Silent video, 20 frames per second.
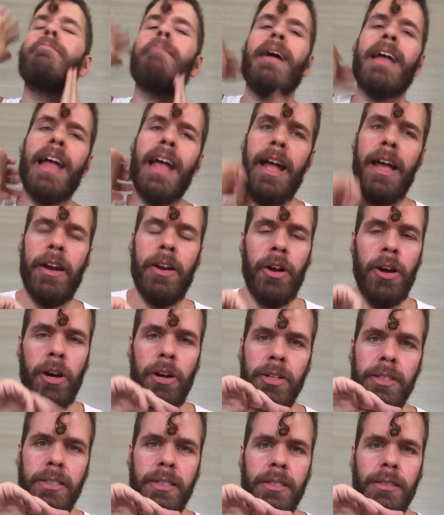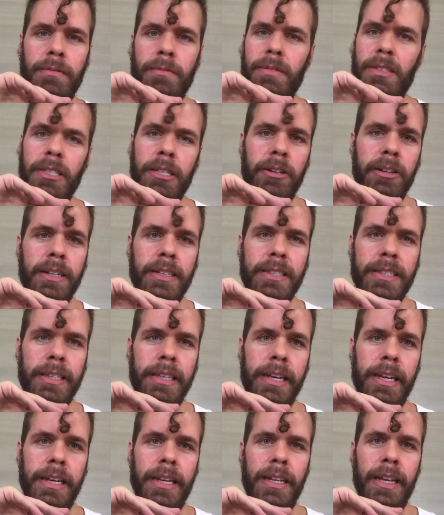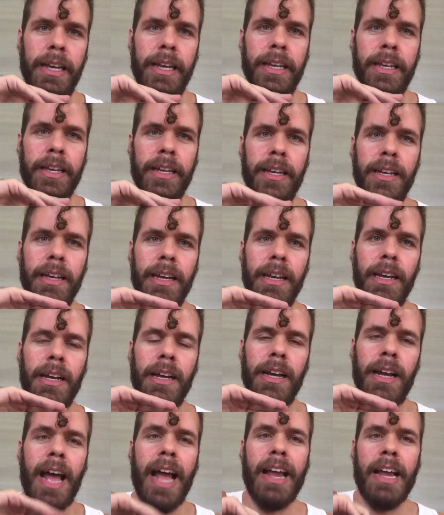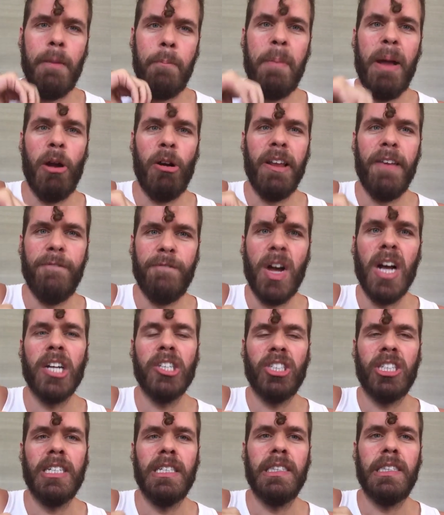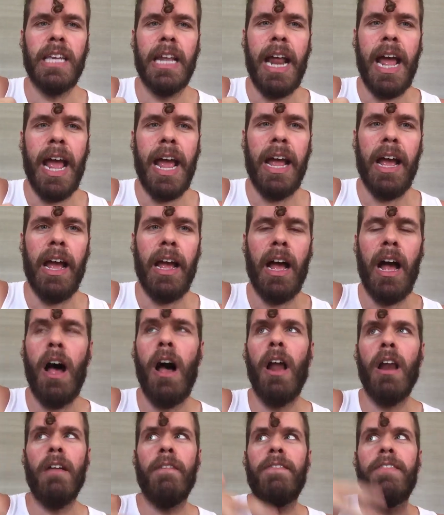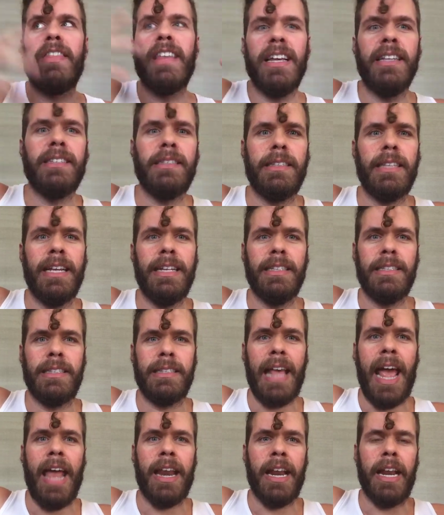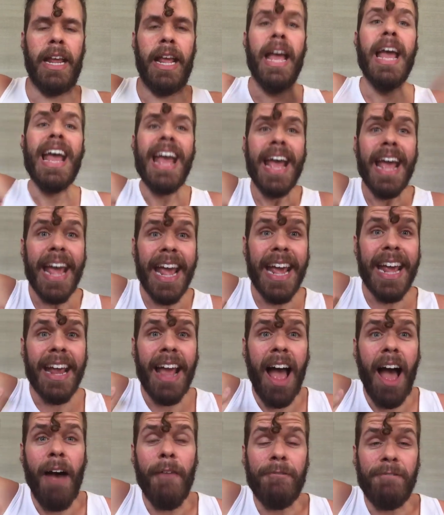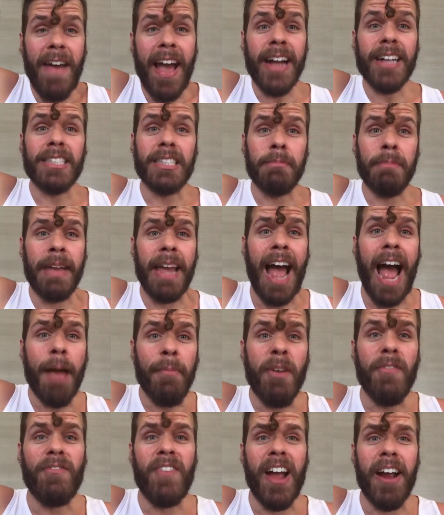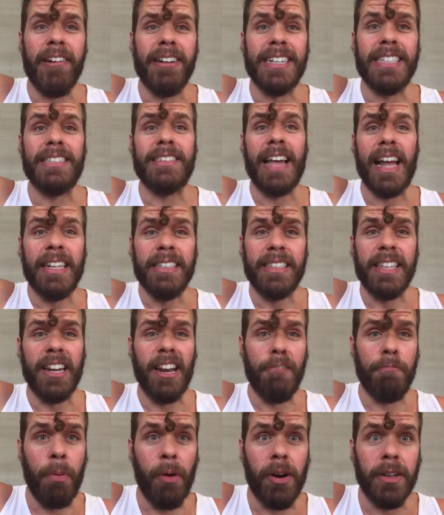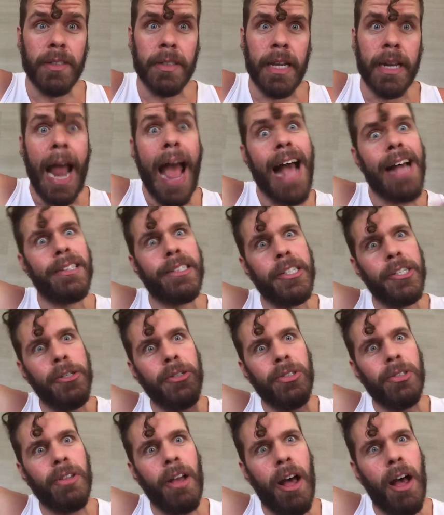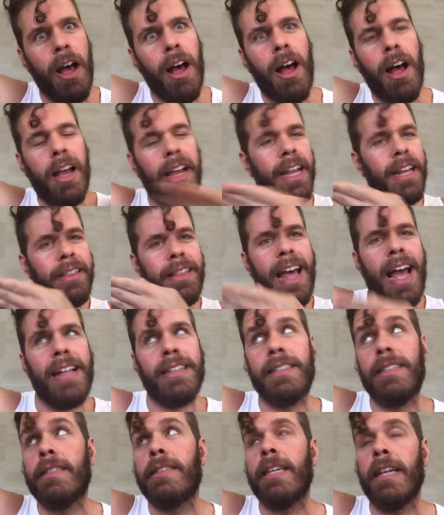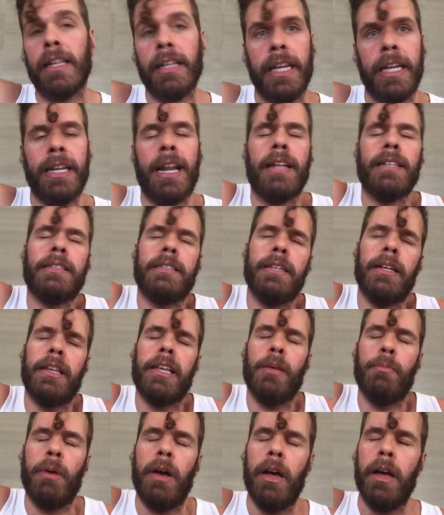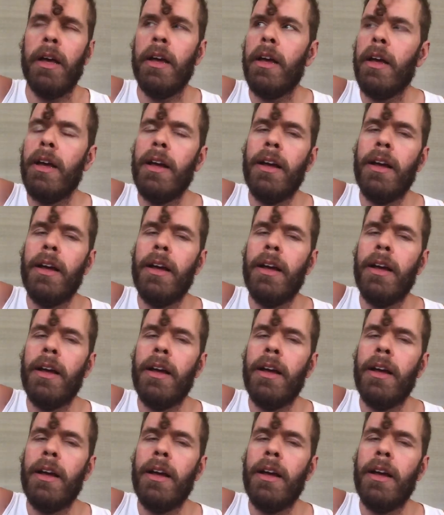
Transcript: My head hurts, seriously. Like, I can barely function today. All of this insanity, it affects me. I'm a very sensitive person, as you saw in that silly, not silly, but